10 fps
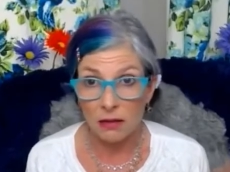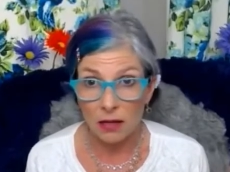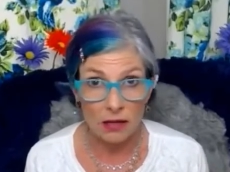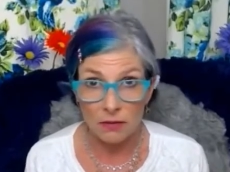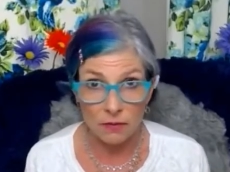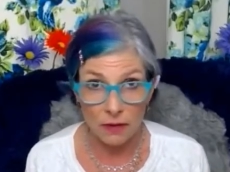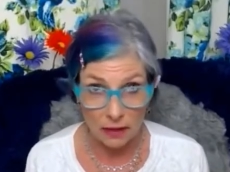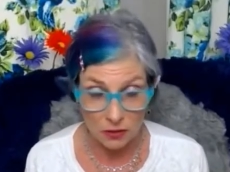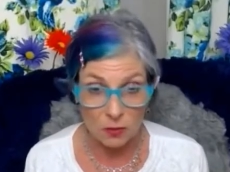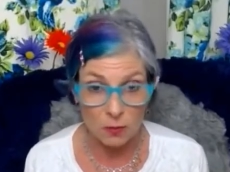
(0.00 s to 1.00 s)
kind of
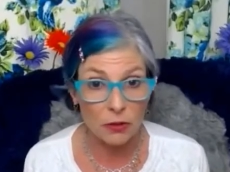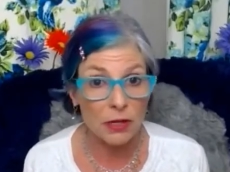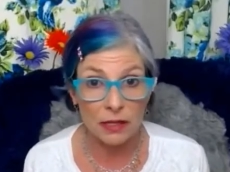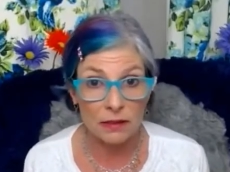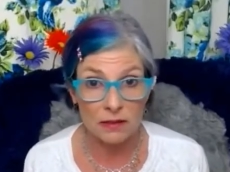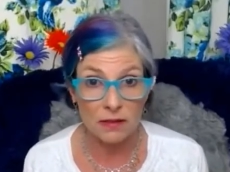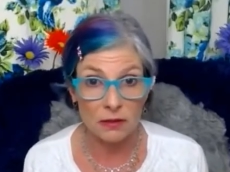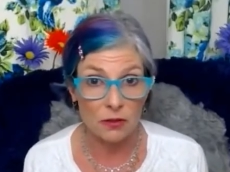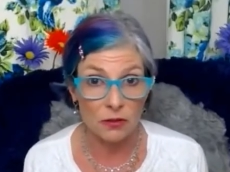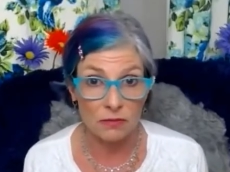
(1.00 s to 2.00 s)
experience
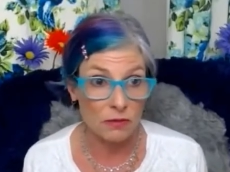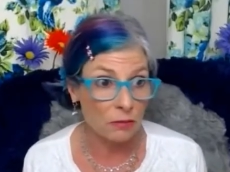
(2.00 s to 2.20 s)
that you're